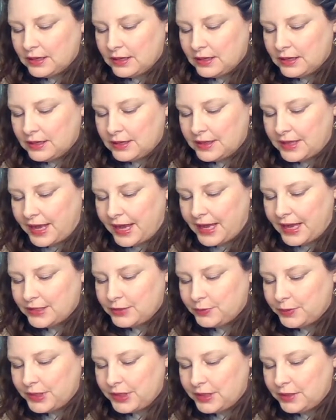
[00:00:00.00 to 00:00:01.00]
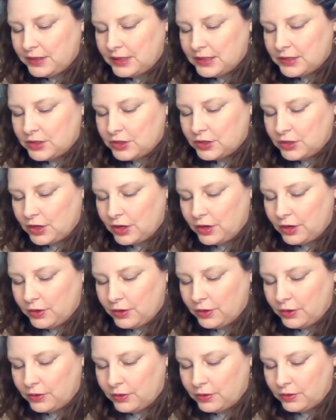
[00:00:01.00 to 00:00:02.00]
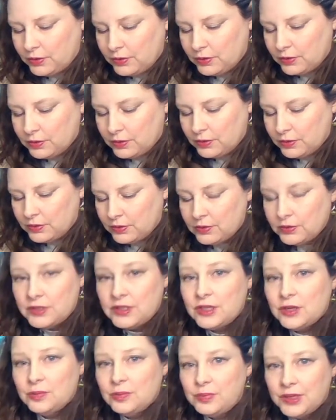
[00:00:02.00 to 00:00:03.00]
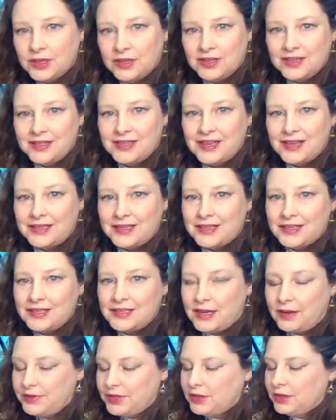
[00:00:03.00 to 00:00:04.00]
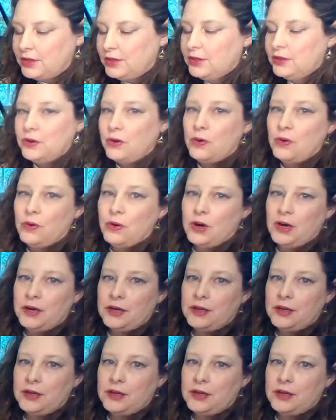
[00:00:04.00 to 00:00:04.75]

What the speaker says: that's what you need to know to build a seventh chord.